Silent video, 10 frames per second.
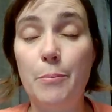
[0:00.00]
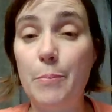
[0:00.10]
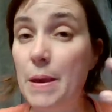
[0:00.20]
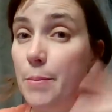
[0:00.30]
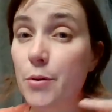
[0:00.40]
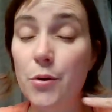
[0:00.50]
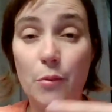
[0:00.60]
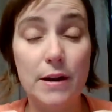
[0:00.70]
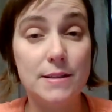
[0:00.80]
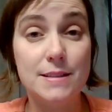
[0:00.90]
People who
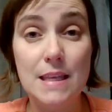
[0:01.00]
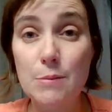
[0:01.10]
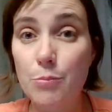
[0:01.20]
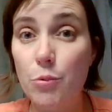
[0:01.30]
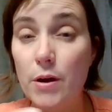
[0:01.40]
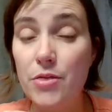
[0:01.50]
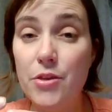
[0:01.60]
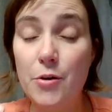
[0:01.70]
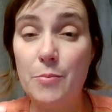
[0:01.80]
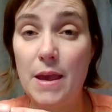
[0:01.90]
want to sleep with
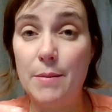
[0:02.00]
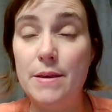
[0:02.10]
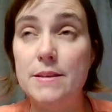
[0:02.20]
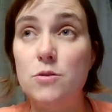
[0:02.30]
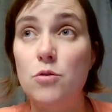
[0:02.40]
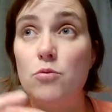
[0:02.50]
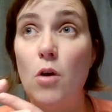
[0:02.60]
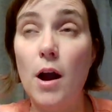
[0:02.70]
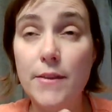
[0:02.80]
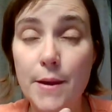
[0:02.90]
their babies or
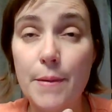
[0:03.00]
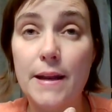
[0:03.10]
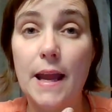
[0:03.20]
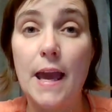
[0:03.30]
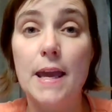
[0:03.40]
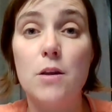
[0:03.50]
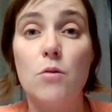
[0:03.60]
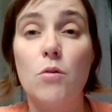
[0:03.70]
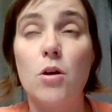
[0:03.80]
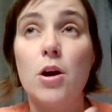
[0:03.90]
rock them at night
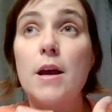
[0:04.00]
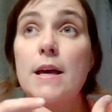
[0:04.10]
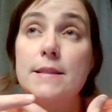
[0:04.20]
or